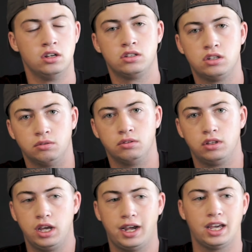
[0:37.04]
So,
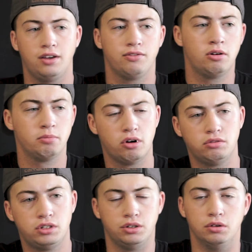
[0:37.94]
the IK Foam Pro
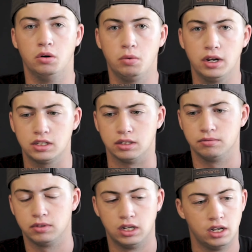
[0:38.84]
2, what is it?
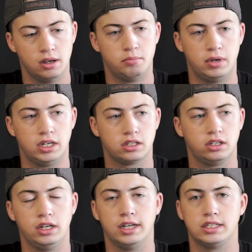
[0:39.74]

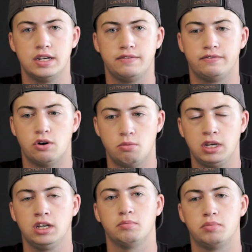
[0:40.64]
Basically, it's a
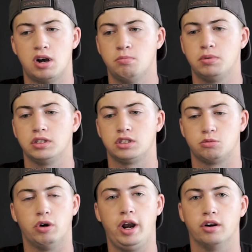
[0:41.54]
foaming pump
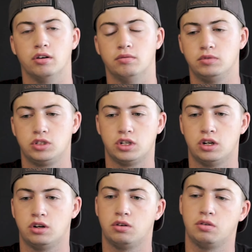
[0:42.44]
sprayer.
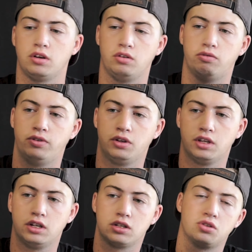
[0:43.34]
So, you fill
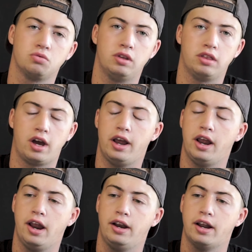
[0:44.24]
this with
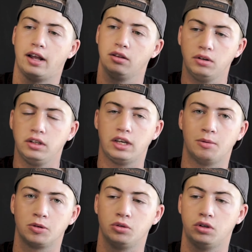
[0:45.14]
a diluted
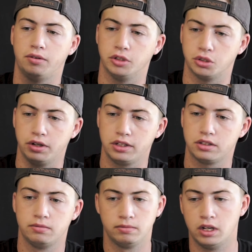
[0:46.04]
chemical of your
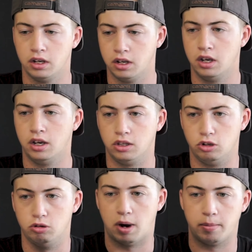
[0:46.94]
choice,
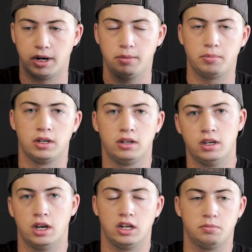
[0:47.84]
you pump it up,
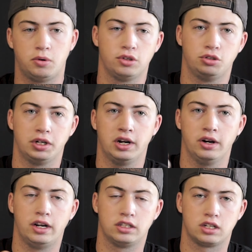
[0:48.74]
and you pull the trigger,
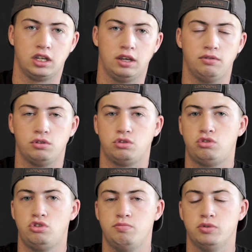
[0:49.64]
and it's going to give you
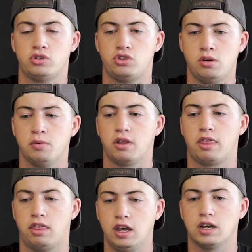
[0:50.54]
super
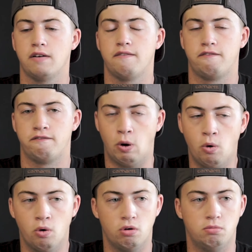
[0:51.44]
thick
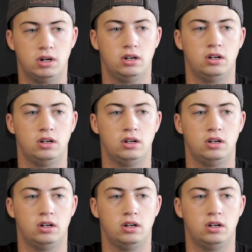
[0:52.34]
foam.